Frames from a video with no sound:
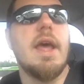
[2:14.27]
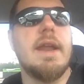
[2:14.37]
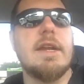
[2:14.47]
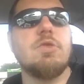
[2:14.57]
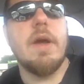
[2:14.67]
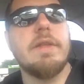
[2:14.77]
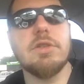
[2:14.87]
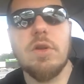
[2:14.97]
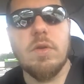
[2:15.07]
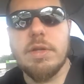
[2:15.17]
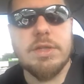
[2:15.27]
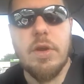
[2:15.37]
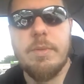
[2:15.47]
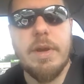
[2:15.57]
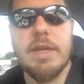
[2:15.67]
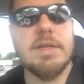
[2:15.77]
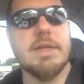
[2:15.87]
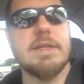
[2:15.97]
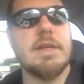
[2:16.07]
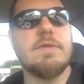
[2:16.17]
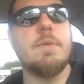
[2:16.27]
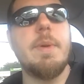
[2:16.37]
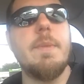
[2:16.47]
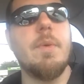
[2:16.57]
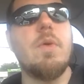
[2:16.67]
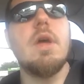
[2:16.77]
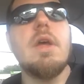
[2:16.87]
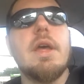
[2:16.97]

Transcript: And that's why there's only so many successful people,